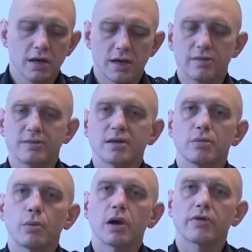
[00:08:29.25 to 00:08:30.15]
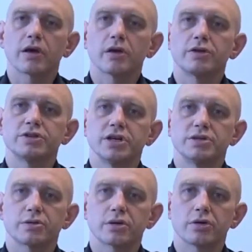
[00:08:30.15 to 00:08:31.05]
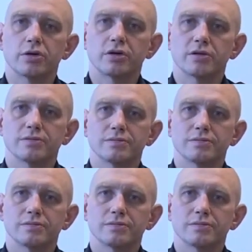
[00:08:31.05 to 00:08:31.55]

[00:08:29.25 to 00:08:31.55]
and see where the color changes occurred.